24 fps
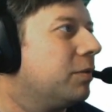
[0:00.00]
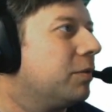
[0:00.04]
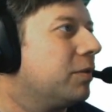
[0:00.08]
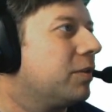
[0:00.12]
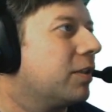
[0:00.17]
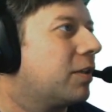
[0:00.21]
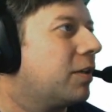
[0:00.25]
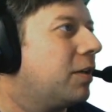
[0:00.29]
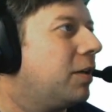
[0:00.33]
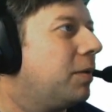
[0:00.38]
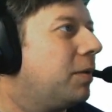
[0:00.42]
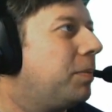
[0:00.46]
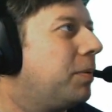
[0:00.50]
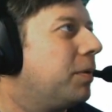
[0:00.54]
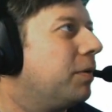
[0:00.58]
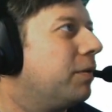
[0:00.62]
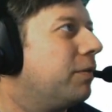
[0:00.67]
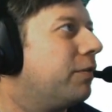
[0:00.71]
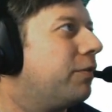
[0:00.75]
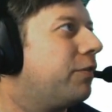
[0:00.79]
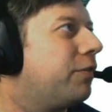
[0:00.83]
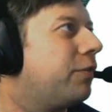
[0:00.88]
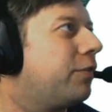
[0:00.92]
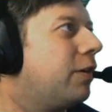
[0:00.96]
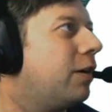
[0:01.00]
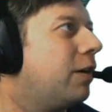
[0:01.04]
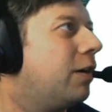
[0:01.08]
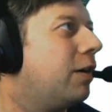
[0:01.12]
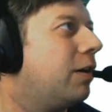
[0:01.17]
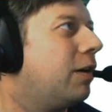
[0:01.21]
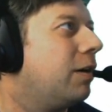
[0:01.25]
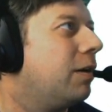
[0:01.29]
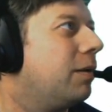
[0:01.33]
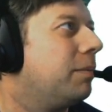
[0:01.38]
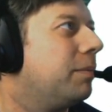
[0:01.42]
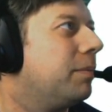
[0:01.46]
a couple
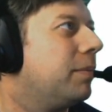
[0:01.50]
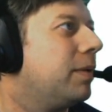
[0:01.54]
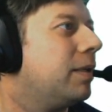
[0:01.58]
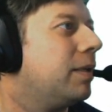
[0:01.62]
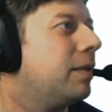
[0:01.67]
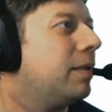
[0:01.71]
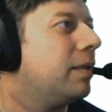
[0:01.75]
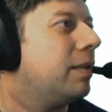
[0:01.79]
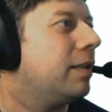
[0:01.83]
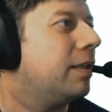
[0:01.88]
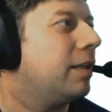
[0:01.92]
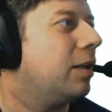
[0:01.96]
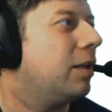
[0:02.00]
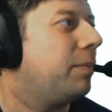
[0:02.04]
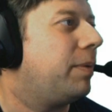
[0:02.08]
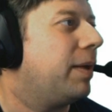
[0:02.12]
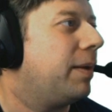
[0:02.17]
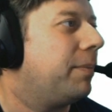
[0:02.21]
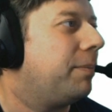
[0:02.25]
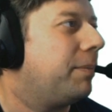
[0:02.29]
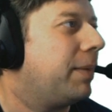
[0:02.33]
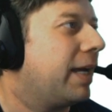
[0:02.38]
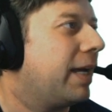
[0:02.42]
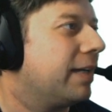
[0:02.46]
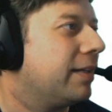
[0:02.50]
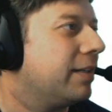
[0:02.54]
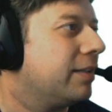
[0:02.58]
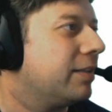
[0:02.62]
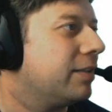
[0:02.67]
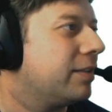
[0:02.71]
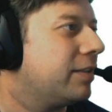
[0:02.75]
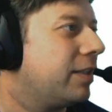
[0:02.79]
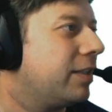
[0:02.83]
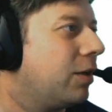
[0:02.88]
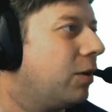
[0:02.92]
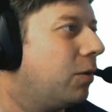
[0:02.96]
from A Little Bit of
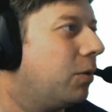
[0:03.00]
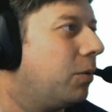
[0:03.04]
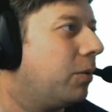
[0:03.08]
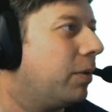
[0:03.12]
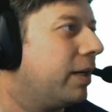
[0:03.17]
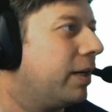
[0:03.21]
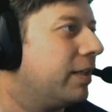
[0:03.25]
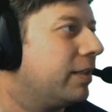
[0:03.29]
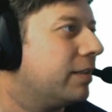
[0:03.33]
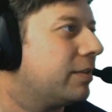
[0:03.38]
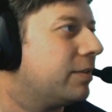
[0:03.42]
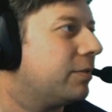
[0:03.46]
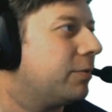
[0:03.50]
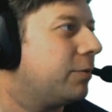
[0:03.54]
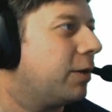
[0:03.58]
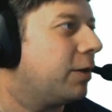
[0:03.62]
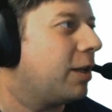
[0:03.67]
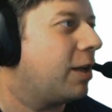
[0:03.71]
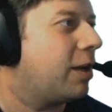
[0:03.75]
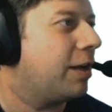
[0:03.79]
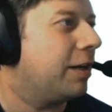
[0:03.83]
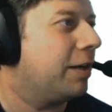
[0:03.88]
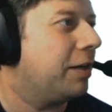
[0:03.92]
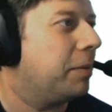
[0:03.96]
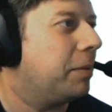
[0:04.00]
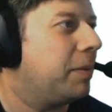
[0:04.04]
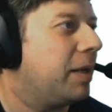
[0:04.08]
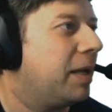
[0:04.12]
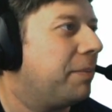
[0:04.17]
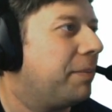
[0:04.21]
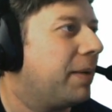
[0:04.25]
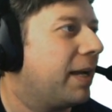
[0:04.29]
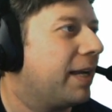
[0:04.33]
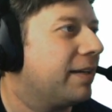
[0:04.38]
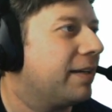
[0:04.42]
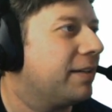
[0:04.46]
Madness. Always rely on a little bit
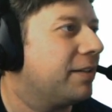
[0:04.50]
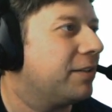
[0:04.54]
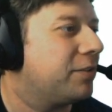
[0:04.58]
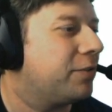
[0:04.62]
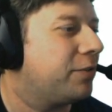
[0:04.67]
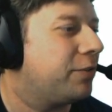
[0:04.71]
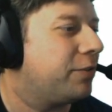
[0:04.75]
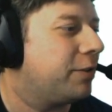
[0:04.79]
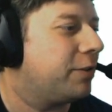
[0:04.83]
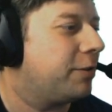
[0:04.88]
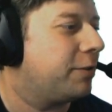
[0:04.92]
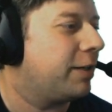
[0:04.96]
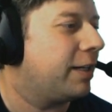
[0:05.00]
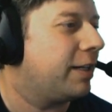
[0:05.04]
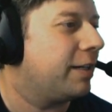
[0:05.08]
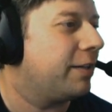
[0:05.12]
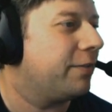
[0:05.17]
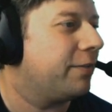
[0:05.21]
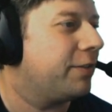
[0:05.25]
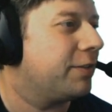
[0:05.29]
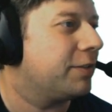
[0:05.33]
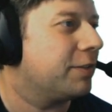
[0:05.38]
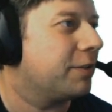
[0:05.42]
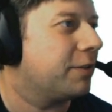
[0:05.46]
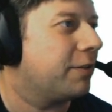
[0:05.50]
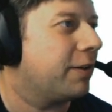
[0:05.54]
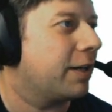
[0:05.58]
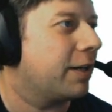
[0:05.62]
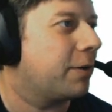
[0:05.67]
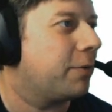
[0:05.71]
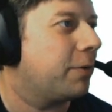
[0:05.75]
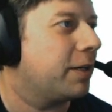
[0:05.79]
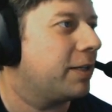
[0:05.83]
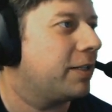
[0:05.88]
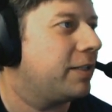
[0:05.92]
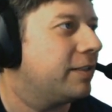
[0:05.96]
of madness for some great
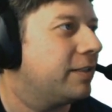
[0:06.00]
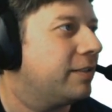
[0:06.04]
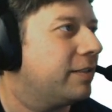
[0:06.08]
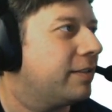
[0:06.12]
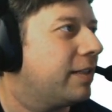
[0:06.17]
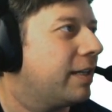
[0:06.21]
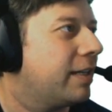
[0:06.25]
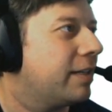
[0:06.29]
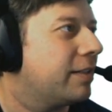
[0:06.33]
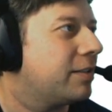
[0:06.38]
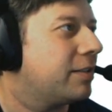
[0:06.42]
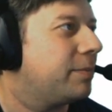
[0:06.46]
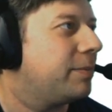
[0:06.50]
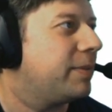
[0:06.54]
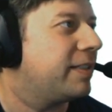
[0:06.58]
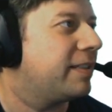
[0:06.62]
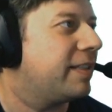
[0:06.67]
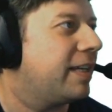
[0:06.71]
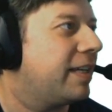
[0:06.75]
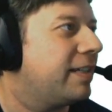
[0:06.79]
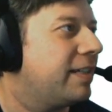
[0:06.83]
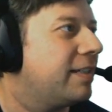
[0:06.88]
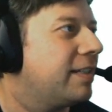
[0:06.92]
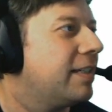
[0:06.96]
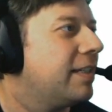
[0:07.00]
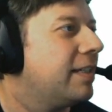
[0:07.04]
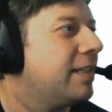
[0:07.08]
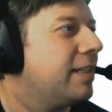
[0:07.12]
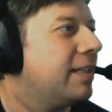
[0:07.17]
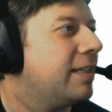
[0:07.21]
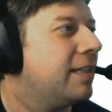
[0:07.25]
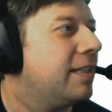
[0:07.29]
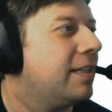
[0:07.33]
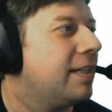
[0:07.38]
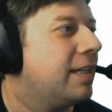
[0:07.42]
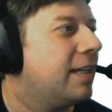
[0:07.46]
questions, has to be said.
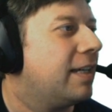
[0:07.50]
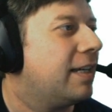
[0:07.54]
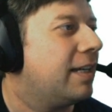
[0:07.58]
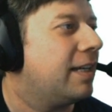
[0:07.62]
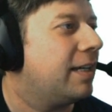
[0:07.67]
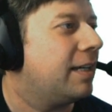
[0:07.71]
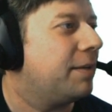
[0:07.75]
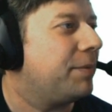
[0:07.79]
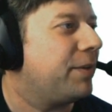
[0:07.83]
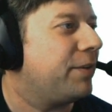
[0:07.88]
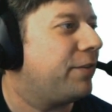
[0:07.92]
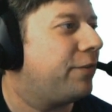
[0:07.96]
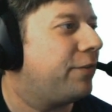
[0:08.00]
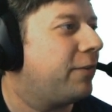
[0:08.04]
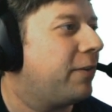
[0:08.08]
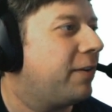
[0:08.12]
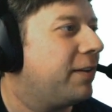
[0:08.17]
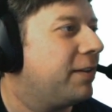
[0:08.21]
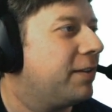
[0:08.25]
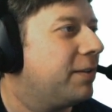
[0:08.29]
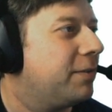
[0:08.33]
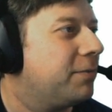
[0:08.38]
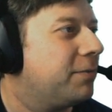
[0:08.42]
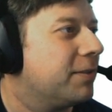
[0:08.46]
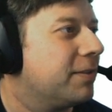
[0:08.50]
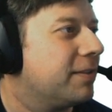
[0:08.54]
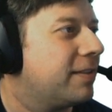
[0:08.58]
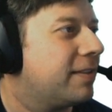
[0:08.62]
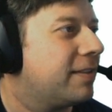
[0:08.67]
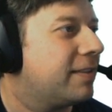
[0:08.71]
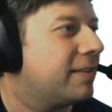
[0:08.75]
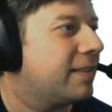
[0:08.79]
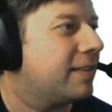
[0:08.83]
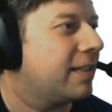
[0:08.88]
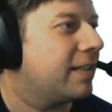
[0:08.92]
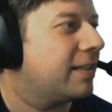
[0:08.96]
Let me find them 1
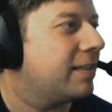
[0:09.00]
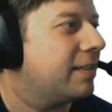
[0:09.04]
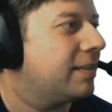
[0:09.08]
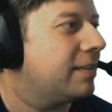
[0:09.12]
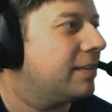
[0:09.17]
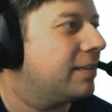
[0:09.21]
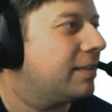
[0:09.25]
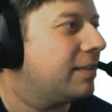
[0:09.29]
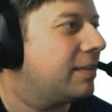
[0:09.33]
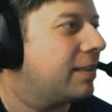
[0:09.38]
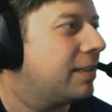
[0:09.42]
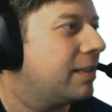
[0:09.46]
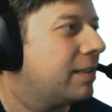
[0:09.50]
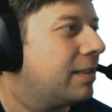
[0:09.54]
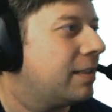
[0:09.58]
second.